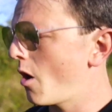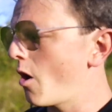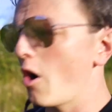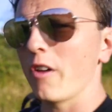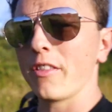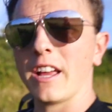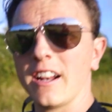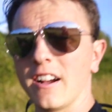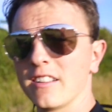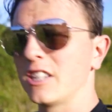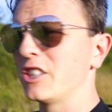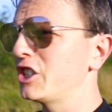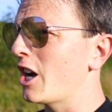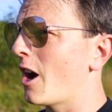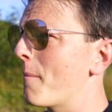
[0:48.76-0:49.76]
Oh, they're nice
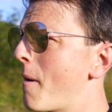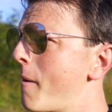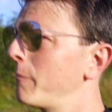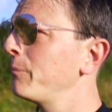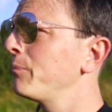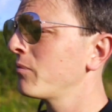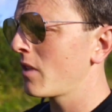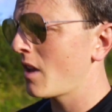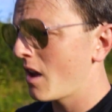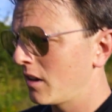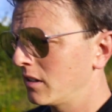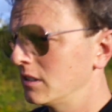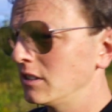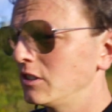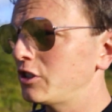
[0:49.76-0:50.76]
and sharp.
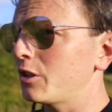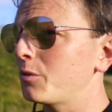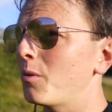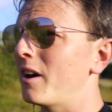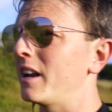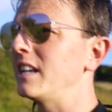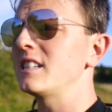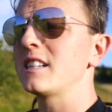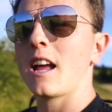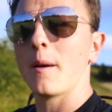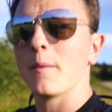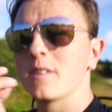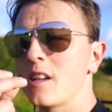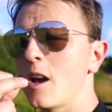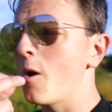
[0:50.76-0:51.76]
Just what I need to get
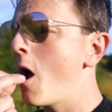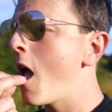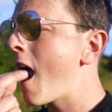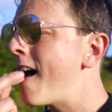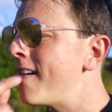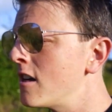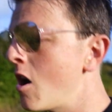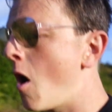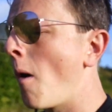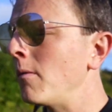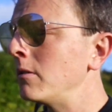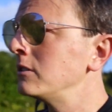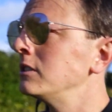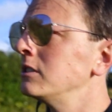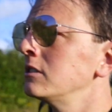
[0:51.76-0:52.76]
up this hill.
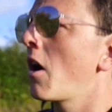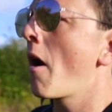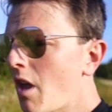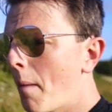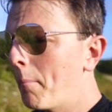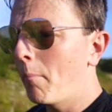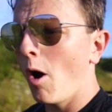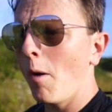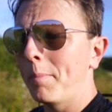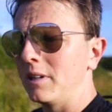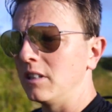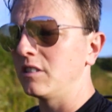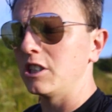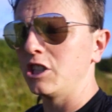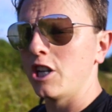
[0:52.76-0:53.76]

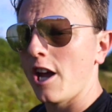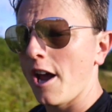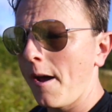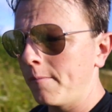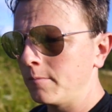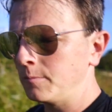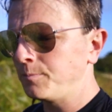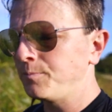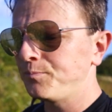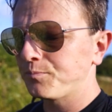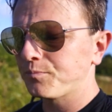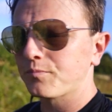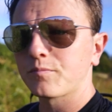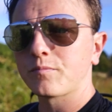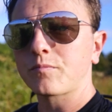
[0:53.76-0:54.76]
Poppies this year,
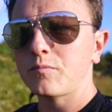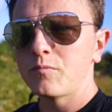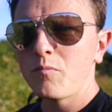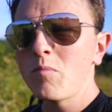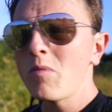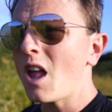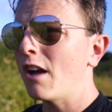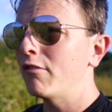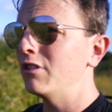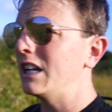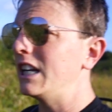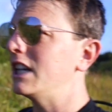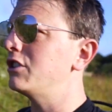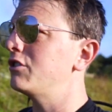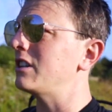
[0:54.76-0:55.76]

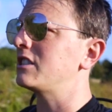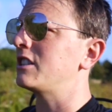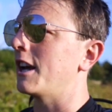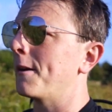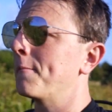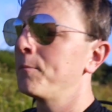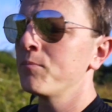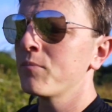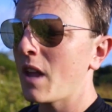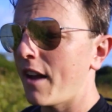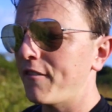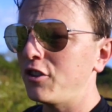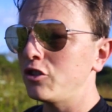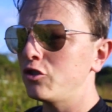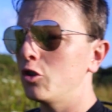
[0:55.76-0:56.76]
really interesting.
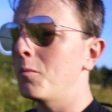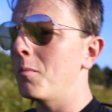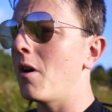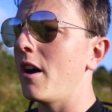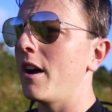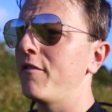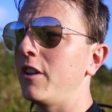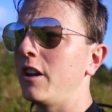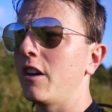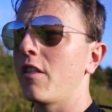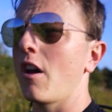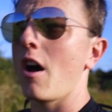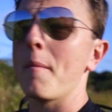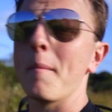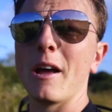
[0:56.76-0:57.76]
If you saw my video
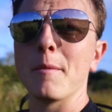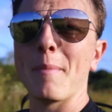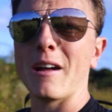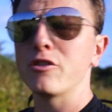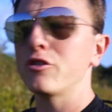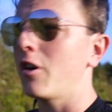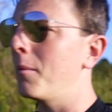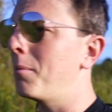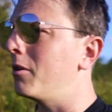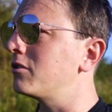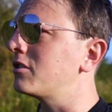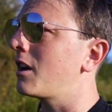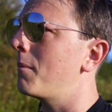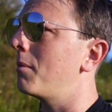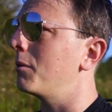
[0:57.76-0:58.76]
that I made about
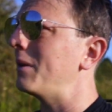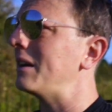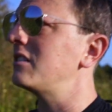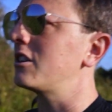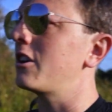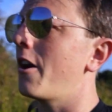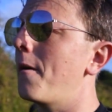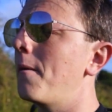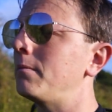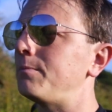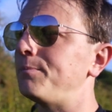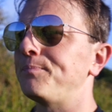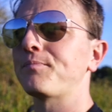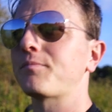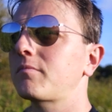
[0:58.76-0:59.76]
tripods a couple of weeks ago,
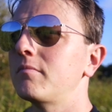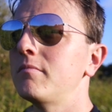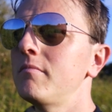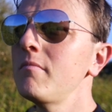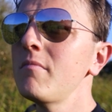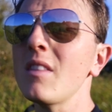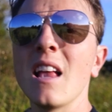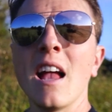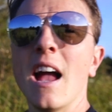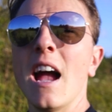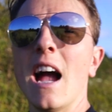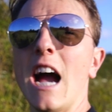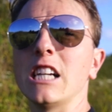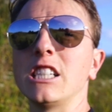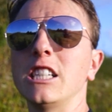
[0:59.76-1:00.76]

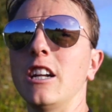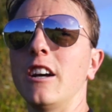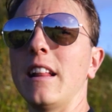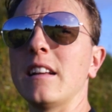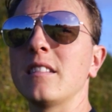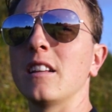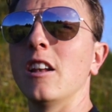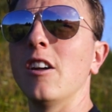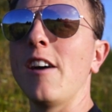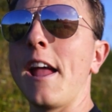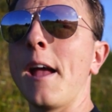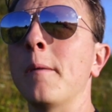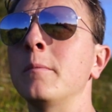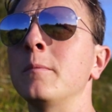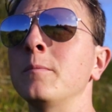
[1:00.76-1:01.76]
actually no, that's a lie,
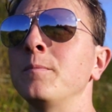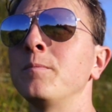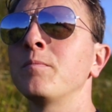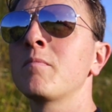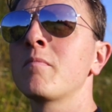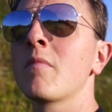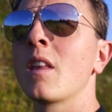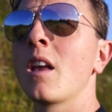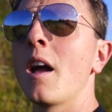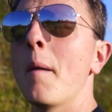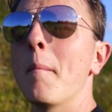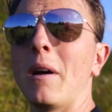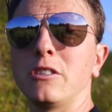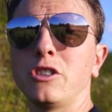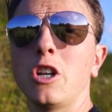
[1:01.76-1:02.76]

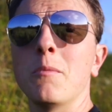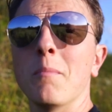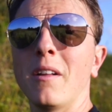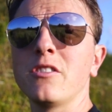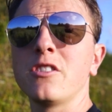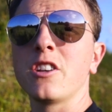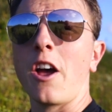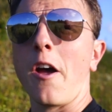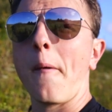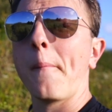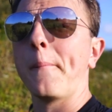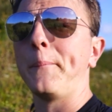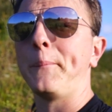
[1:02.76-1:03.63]
about two months ago,